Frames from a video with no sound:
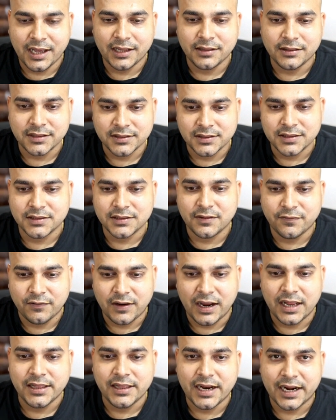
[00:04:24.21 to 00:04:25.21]
And this is the
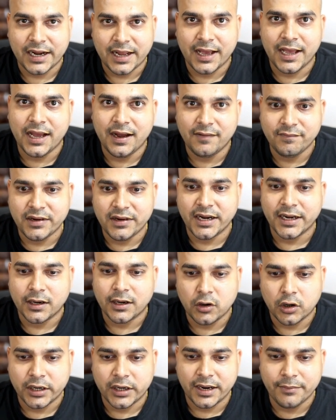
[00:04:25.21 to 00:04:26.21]
file that I have,
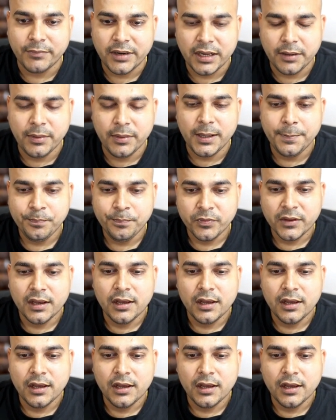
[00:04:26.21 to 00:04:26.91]
data.mdb.